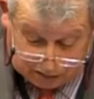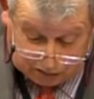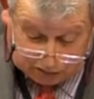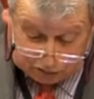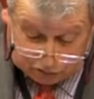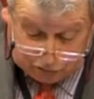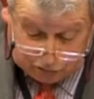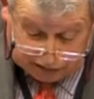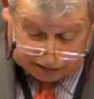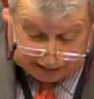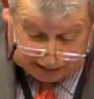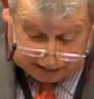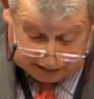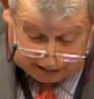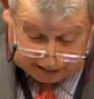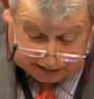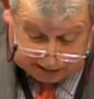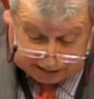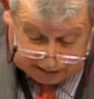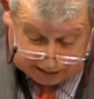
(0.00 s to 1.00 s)
use
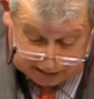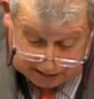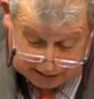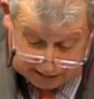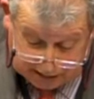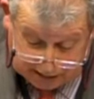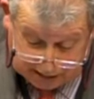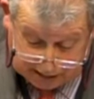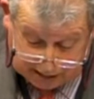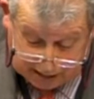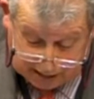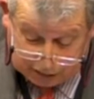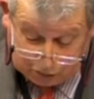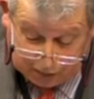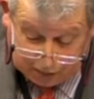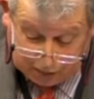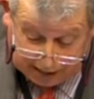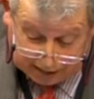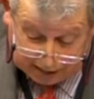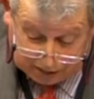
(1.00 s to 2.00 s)
it in a
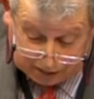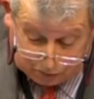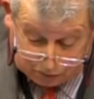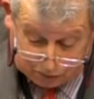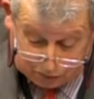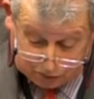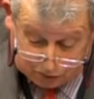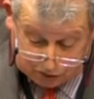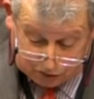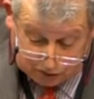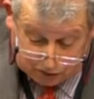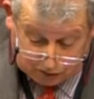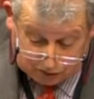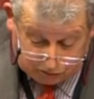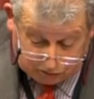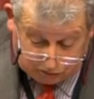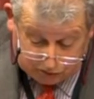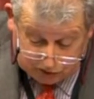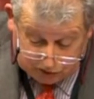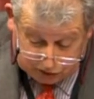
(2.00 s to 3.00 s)
way that would
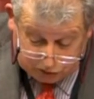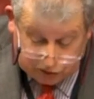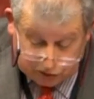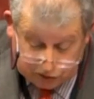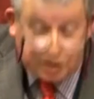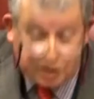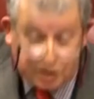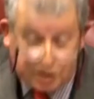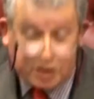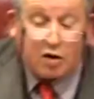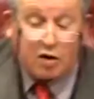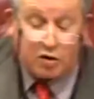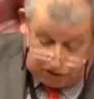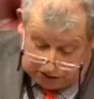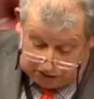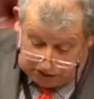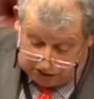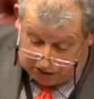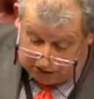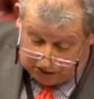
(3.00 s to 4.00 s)
reduce the
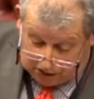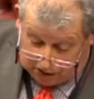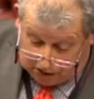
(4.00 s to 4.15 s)
cost